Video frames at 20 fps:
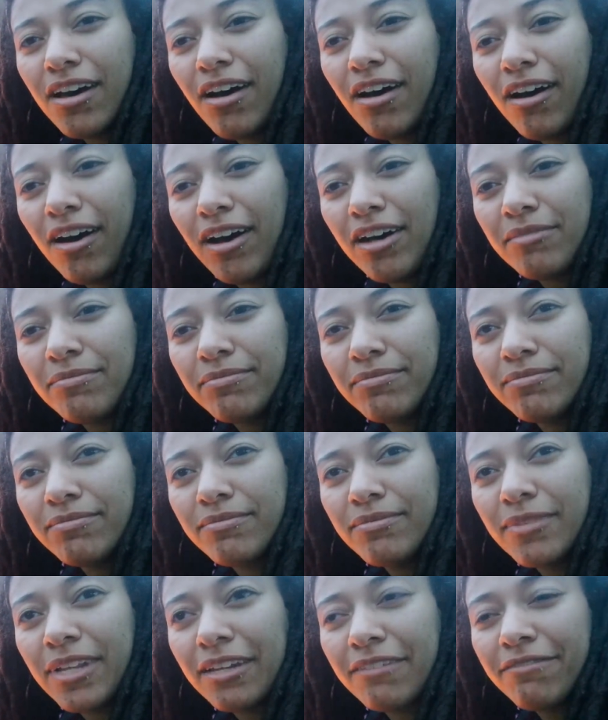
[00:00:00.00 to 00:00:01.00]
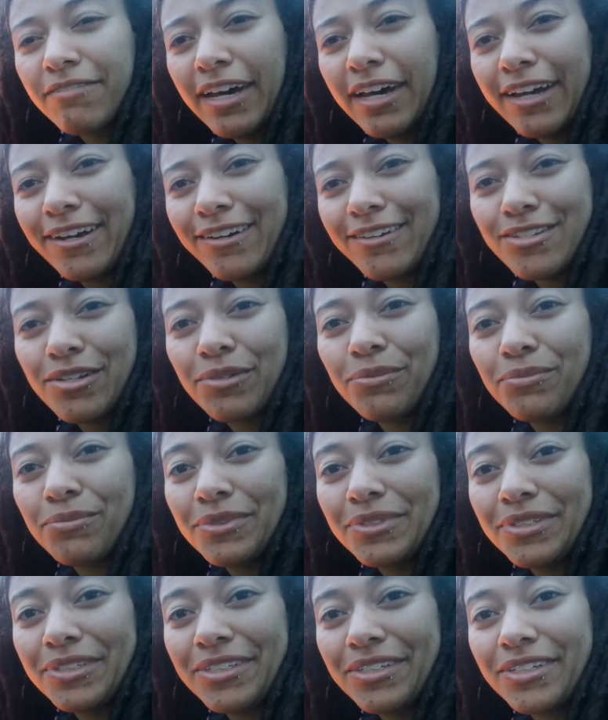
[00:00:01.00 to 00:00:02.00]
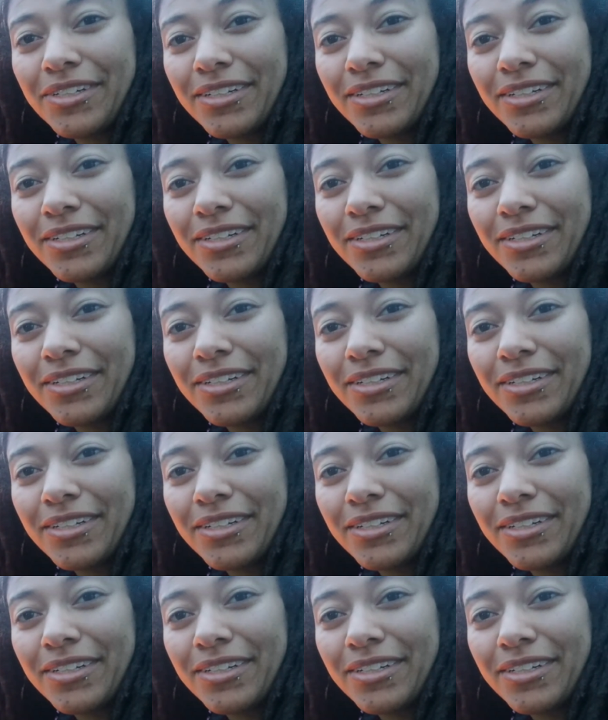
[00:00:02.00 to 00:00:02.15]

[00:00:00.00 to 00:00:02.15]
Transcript: Um, I think fire is a really good